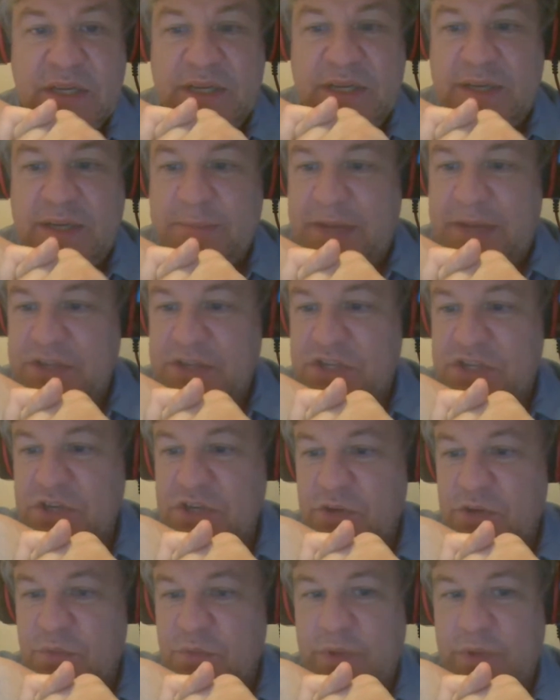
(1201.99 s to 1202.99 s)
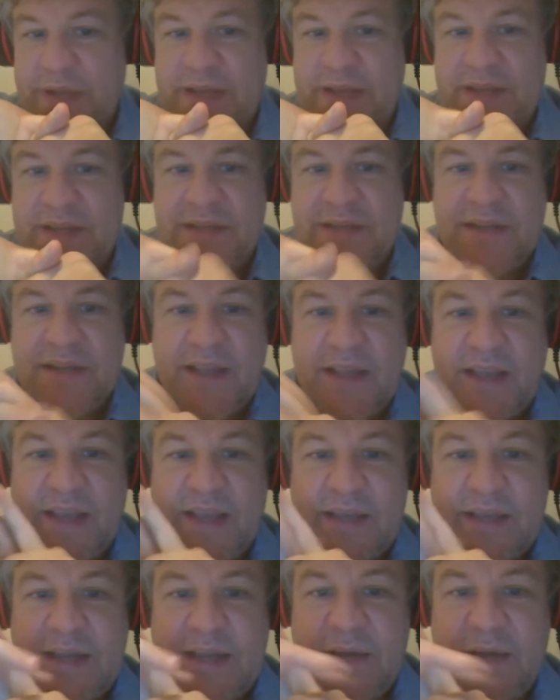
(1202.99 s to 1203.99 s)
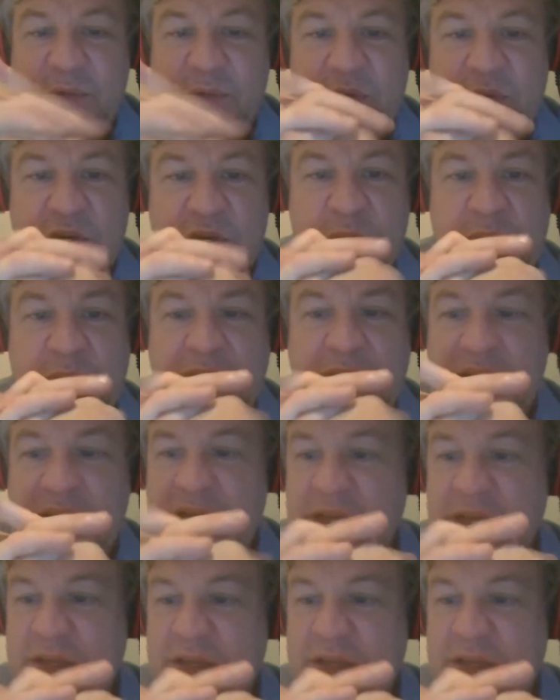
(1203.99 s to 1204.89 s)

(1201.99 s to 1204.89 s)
I'm not sure when, and I will be